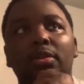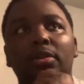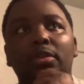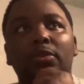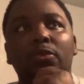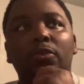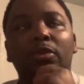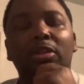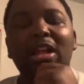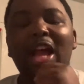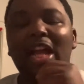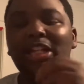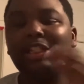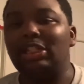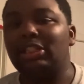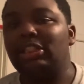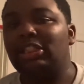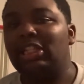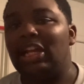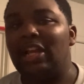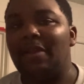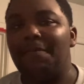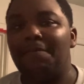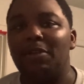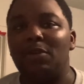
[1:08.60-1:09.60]
Clash of
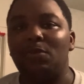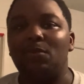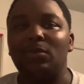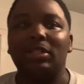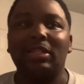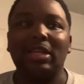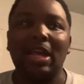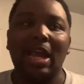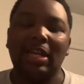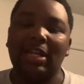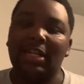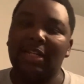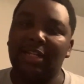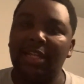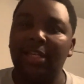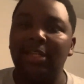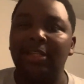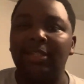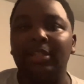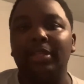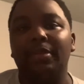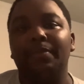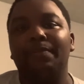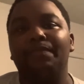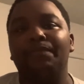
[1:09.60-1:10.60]
Champions was kind of
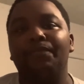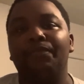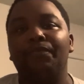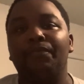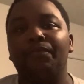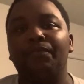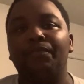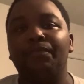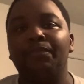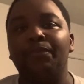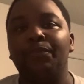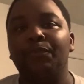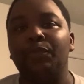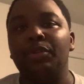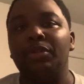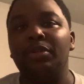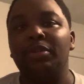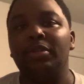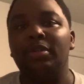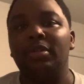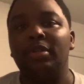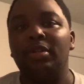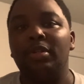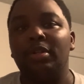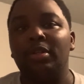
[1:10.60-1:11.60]
decent.
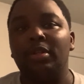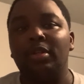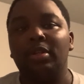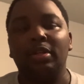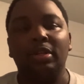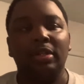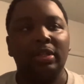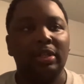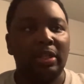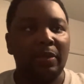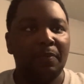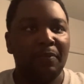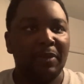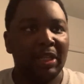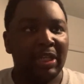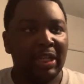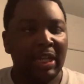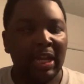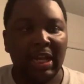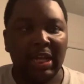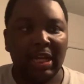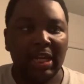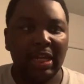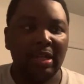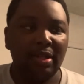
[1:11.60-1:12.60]
The
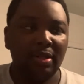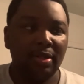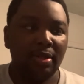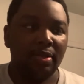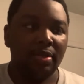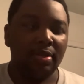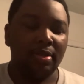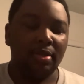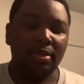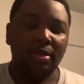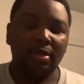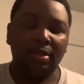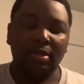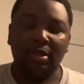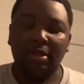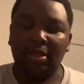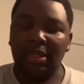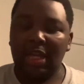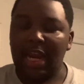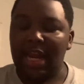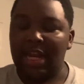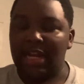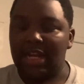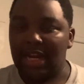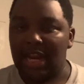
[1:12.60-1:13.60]
beginning
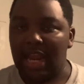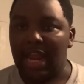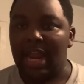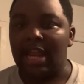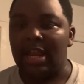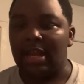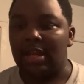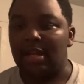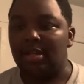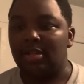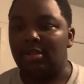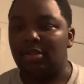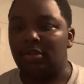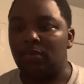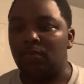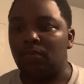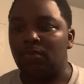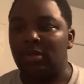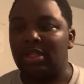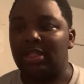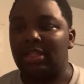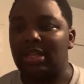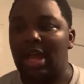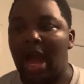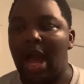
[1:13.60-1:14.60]
and the end
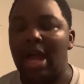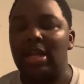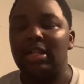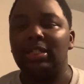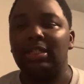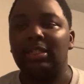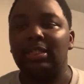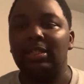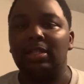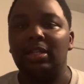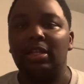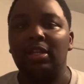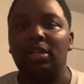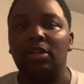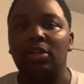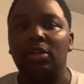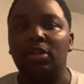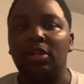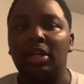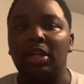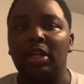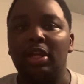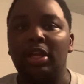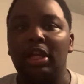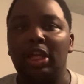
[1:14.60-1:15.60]
was honestly
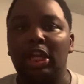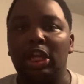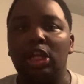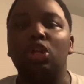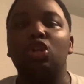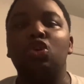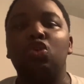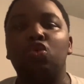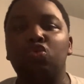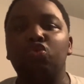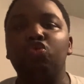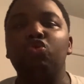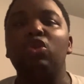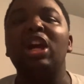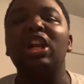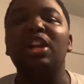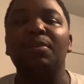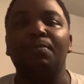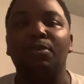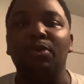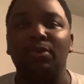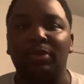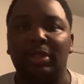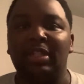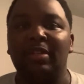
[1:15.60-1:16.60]

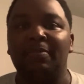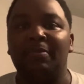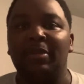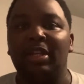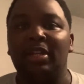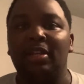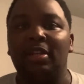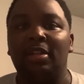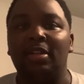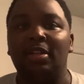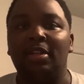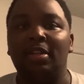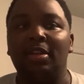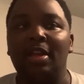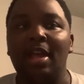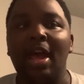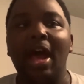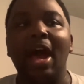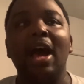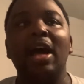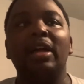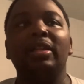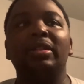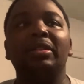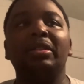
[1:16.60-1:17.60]
incredible to me.
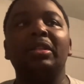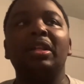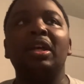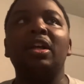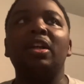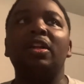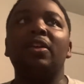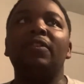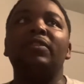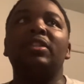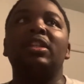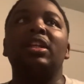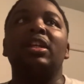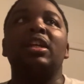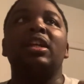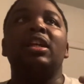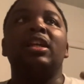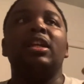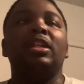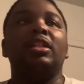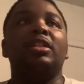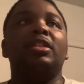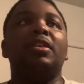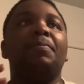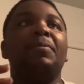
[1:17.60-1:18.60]
I loved
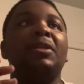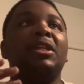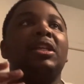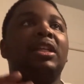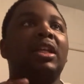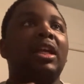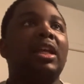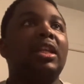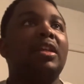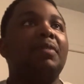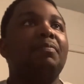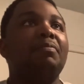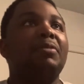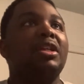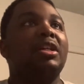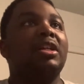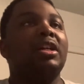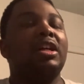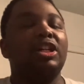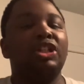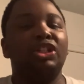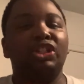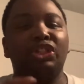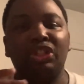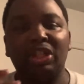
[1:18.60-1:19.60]
the beginning
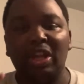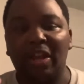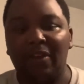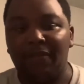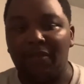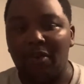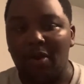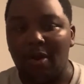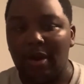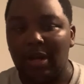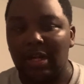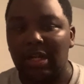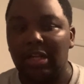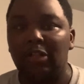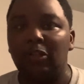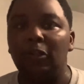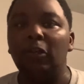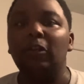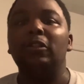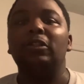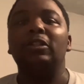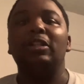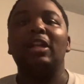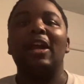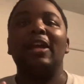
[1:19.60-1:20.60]
because Jeff Hardy
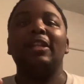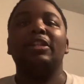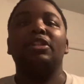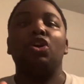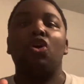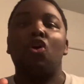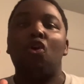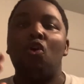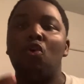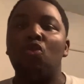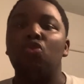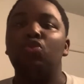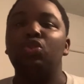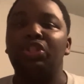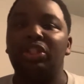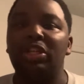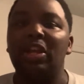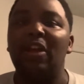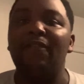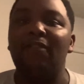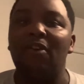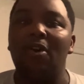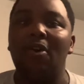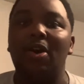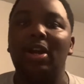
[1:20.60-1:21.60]
looked like the old
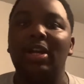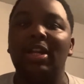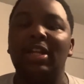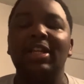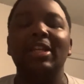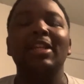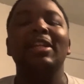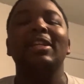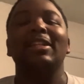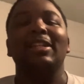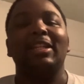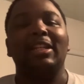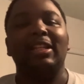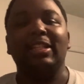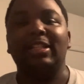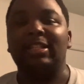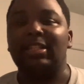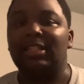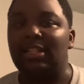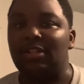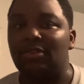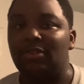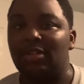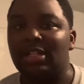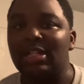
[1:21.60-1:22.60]
Jeff Hardy. He
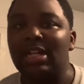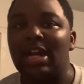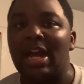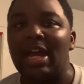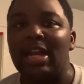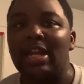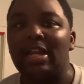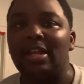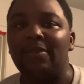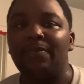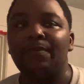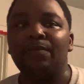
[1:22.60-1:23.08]
still got it.